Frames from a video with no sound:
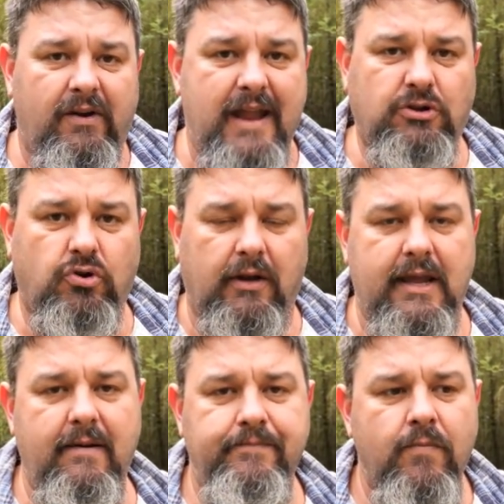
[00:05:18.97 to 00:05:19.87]

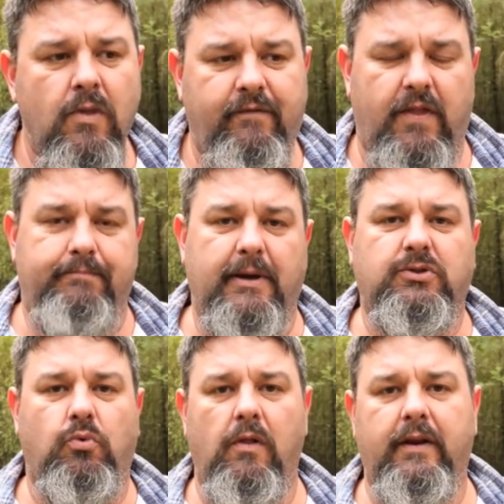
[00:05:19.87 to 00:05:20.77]
Naturally, for the
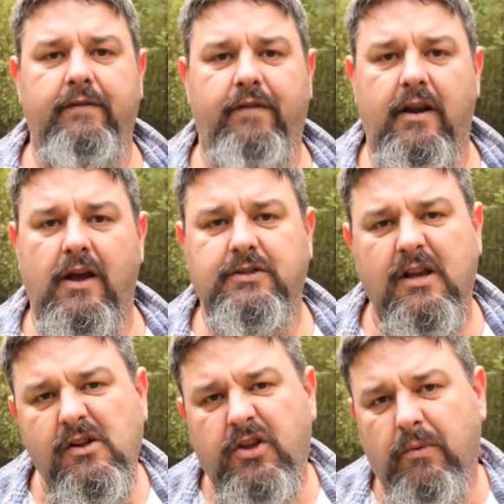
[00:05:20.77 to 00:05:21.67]
best quality photos,
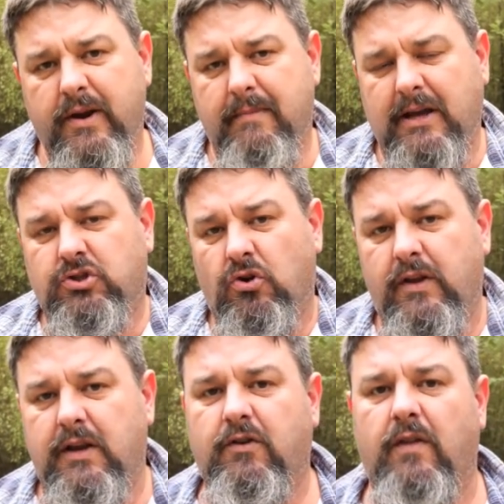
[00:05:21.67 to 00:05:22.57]
you want to make sure
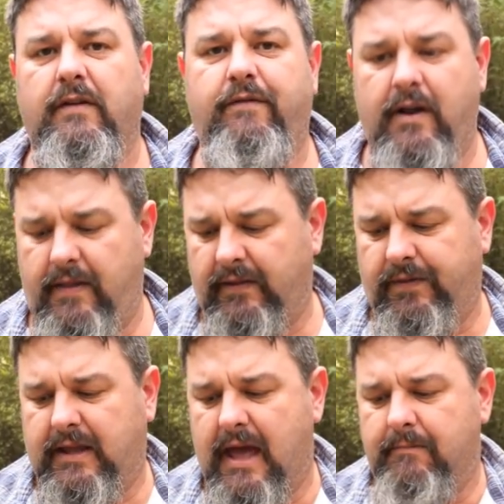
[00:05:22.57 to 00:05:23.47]
that you've got
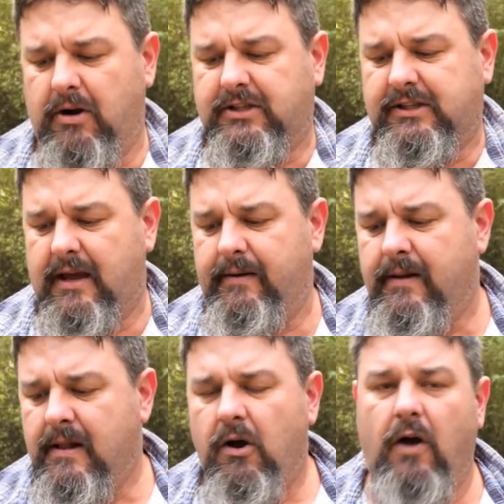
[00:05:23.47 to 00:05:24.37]
the camera set
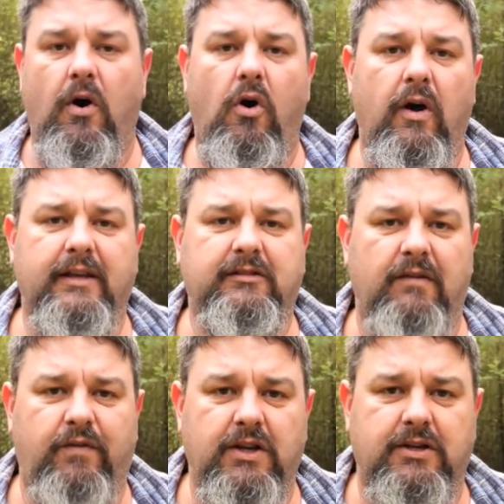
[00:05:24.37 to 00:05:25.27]
on the highest
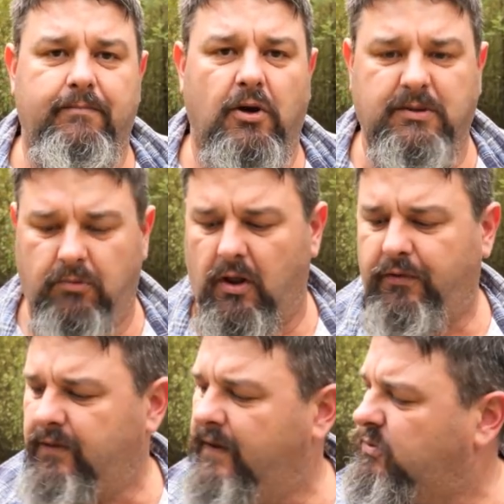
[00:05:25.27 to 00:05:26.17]
definition possible. I
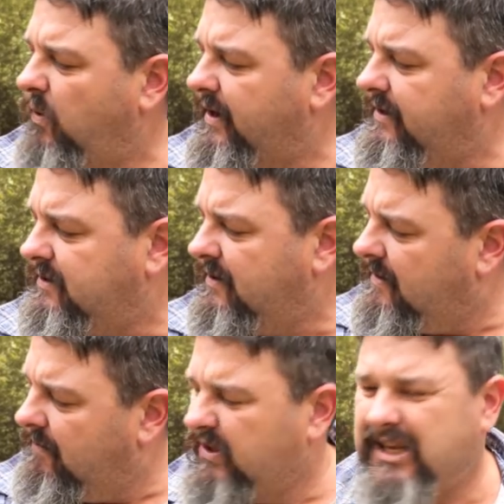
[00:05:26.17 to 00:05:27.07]
think this one is
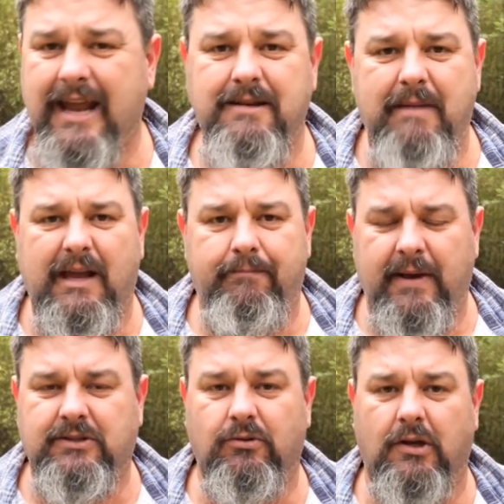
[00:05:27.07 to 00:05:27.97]
10
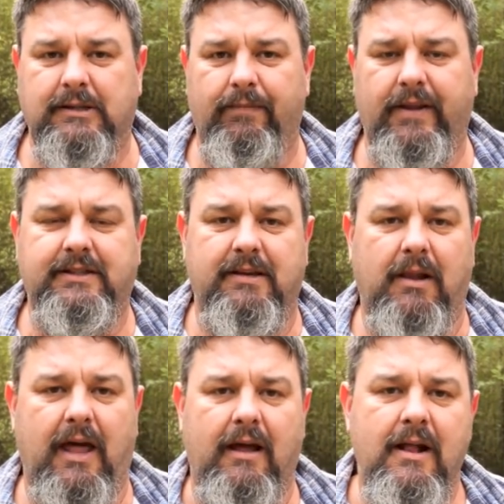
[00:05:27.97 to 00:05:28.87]
megapixels or something
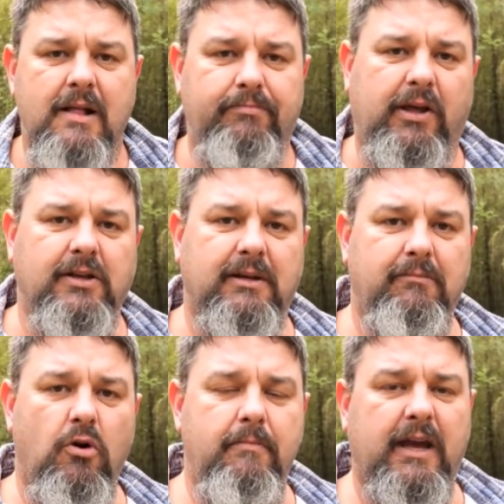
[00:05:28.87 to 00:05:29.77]
similar, because the
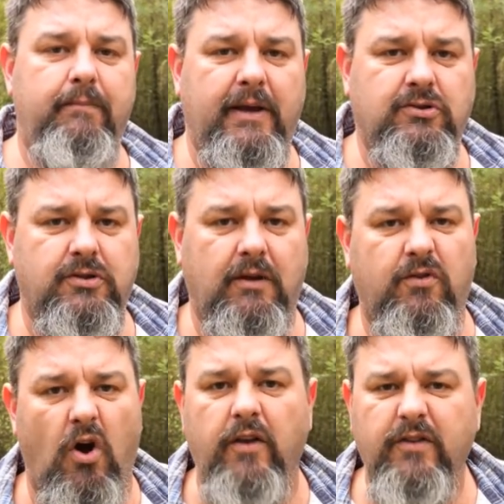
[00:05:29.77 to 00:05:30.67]
more megapixels
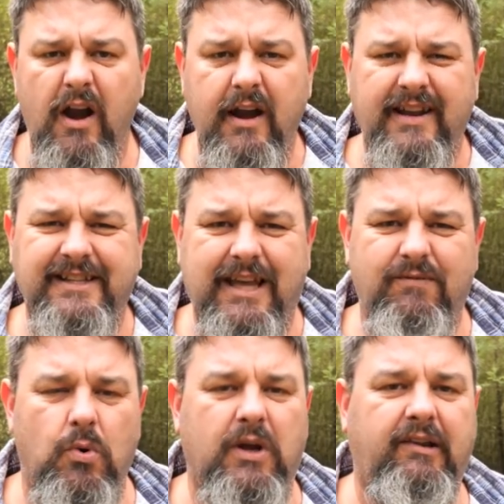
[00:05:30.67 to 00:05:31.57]
you've got, not only does it
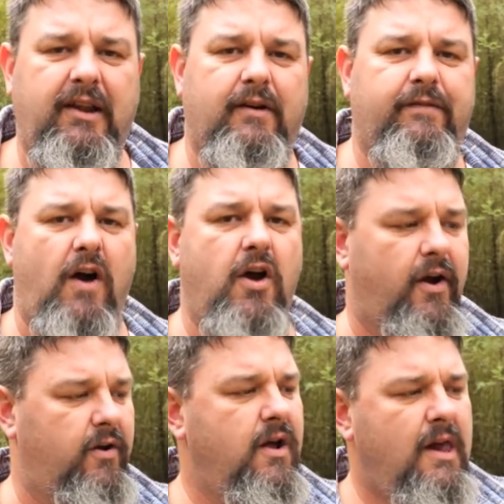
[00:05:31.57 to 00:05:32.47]
give you a clearer
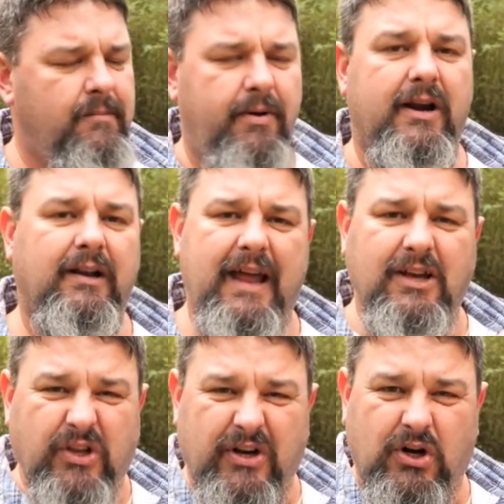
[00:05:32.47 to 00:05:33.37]
photo, but it
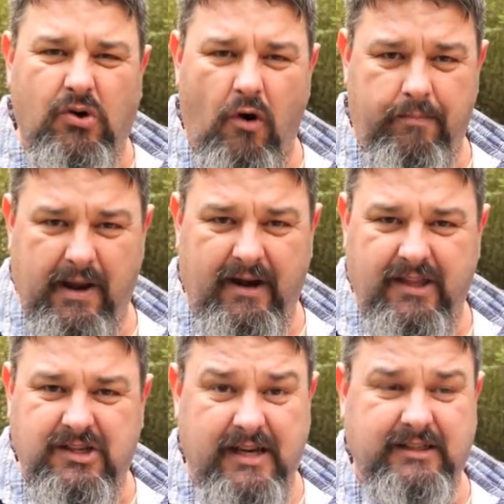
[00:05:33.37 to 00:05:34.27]
allows you to crop in
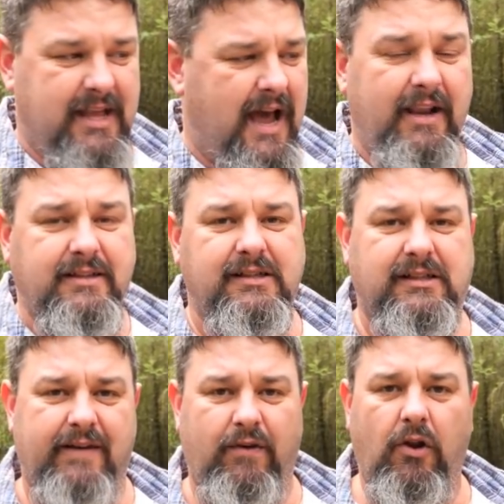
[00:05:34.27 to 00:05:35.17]
and adjust colors and
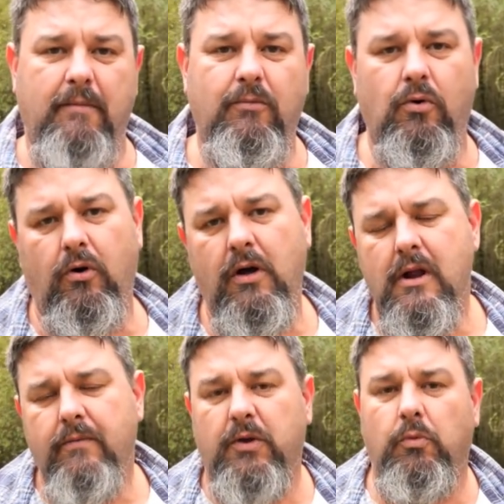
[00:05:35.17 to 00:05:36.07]
stuff a lot more
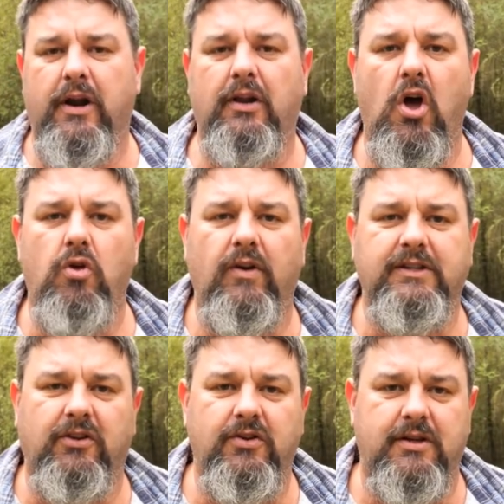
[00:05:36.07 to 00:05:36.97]
than what a low
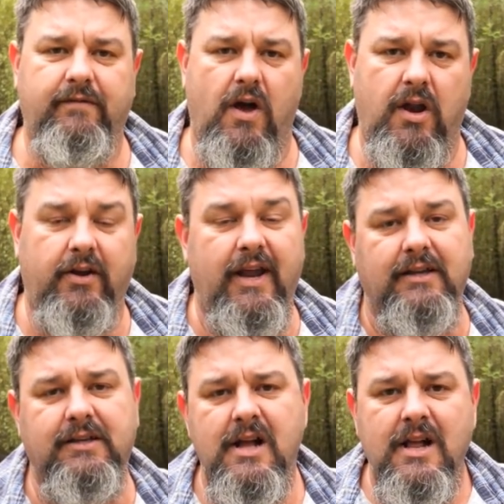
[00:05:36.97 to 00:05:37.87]
resolution photo
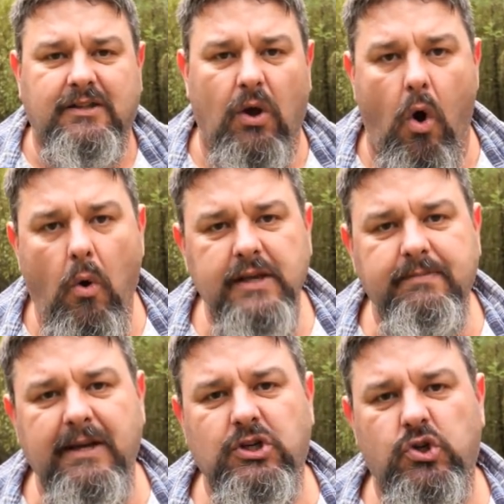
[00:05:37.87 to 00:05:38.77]
does. So
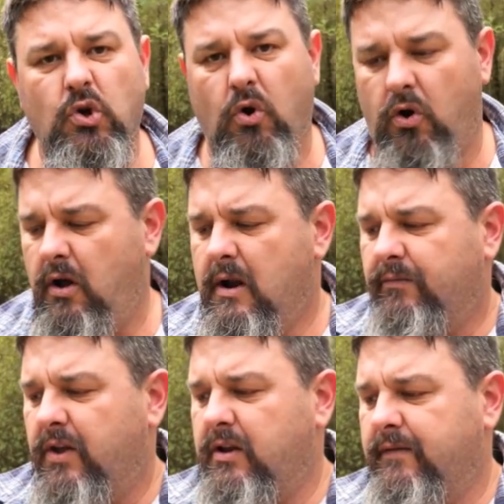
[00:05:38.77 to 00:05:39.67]
always make sure
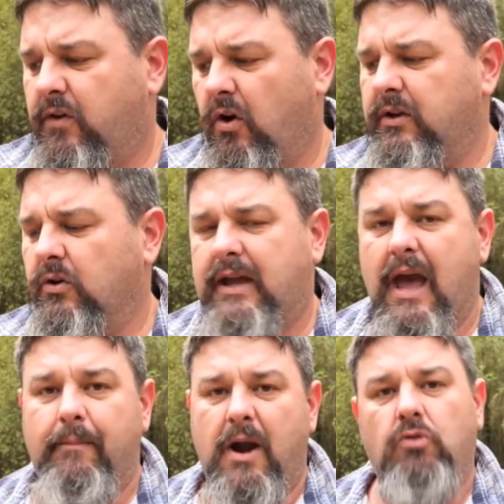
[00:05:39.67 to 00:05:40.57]
that you've got your
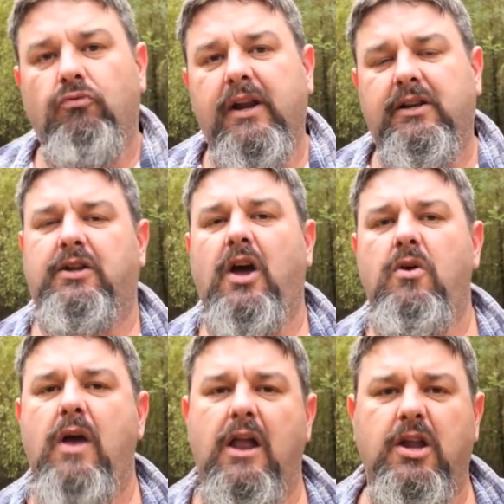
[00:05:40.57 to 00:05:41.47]
camera ready to
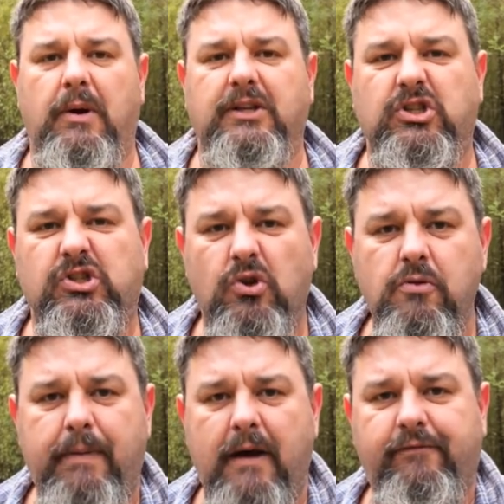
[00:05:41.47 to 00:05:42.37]
go and you are
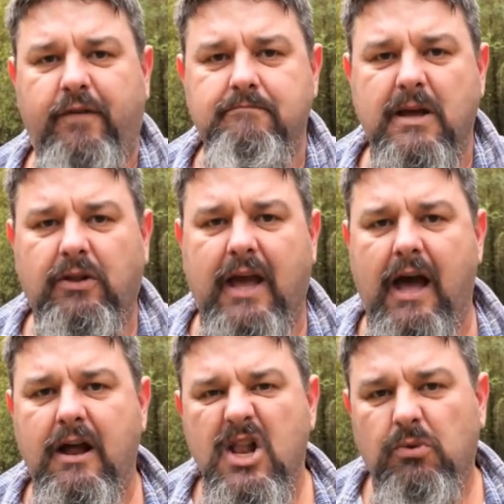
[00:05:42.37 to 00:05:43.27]
super
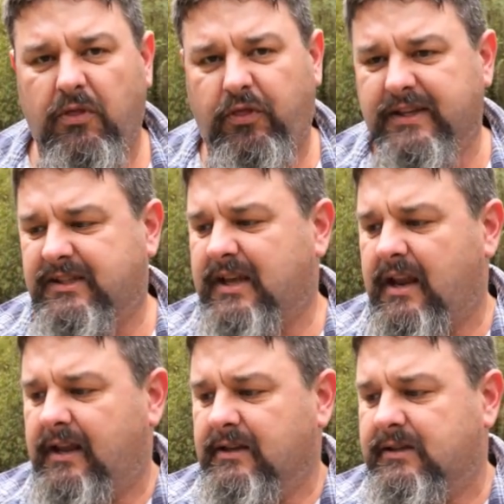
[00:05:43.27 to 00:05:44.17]
familiar with the
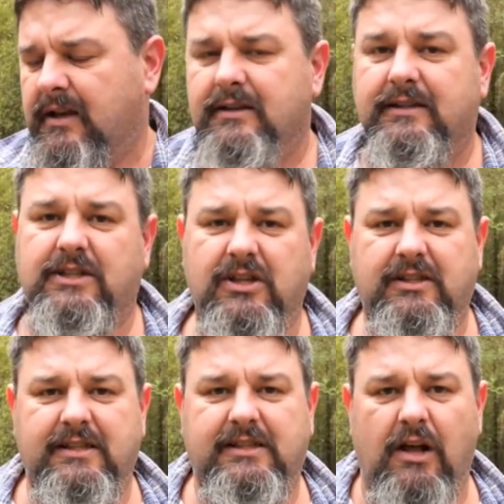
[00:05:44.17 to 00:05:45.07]
settings, such
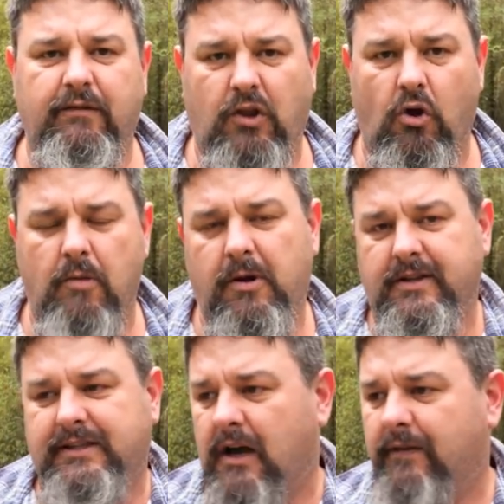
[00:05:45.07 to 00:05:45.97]
as the self
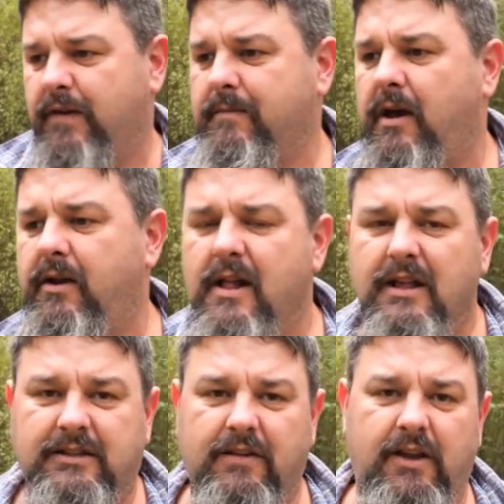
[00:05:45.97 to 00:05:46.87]
timer and selfie mode,
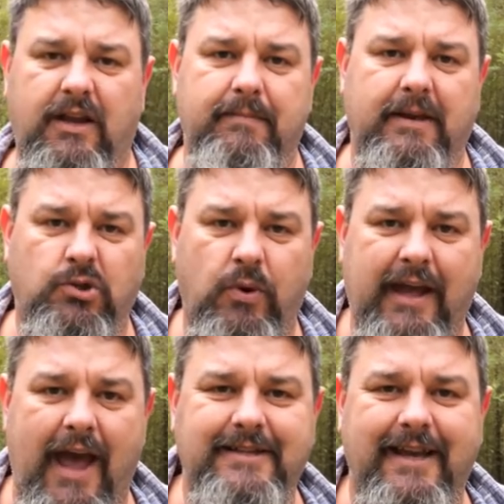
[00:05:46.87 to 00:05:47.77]
so that you can be as
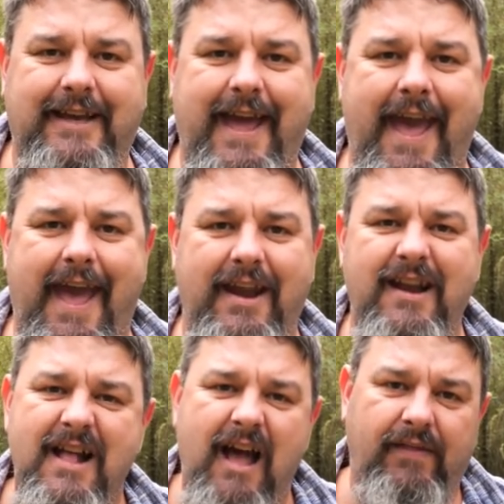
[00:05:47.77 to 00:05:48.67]
quick as you
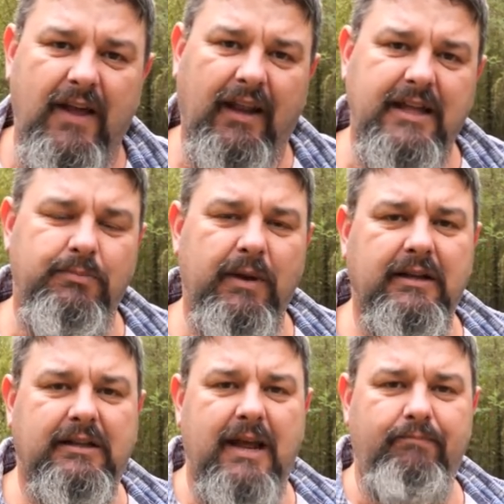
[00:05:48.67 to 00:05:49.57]
can. And that leads me
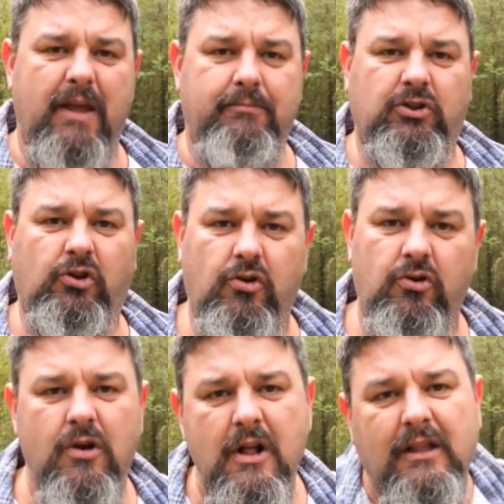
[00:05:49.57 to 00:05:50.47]
into tip number
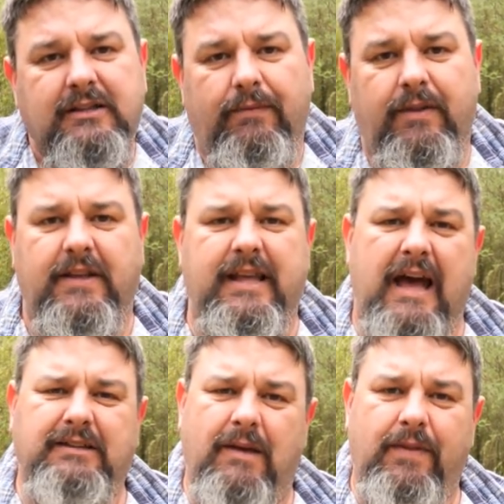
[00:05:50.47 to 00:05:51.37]
2, something
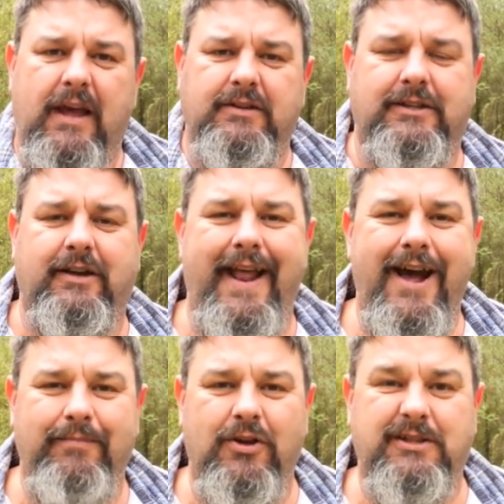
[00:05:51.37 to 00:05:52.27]
else that's going to
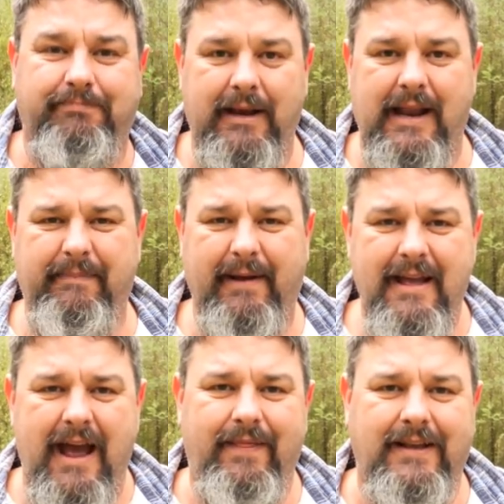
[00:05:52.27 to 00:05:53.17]
help you speed up,
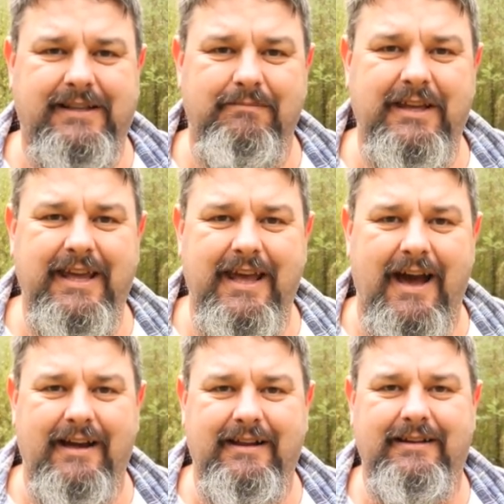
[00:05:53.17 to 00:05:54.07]
and that's some
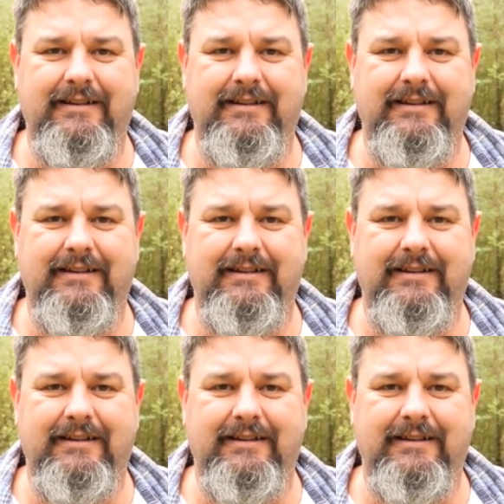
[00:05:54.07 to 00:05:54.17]
gear.